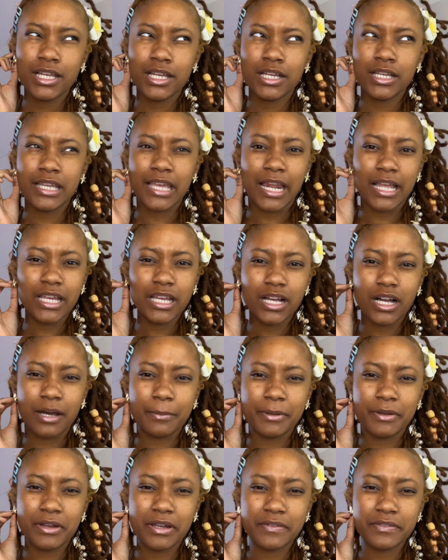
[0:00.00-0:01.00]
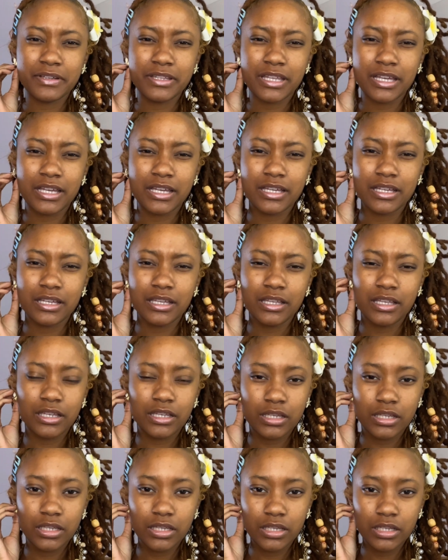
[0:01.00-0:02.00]
Can I get copyright for that?
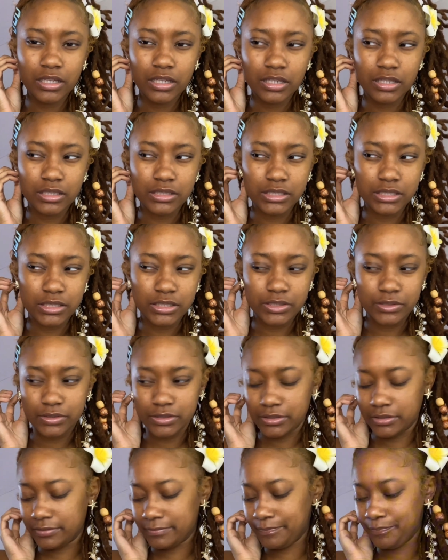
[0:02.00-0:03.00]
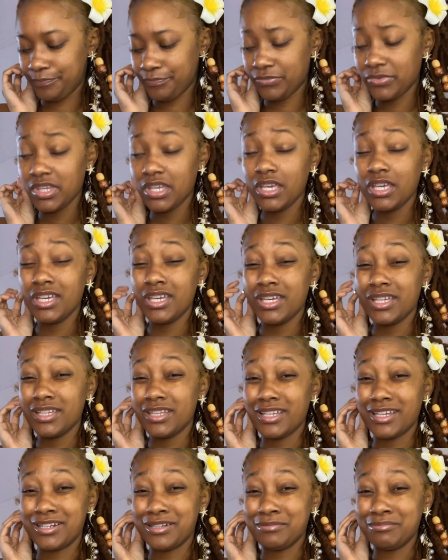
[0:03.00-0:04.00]
This is YouTube.
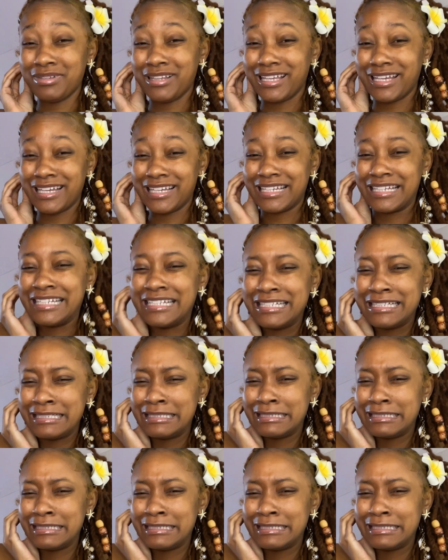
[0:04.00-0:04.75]
They don't play.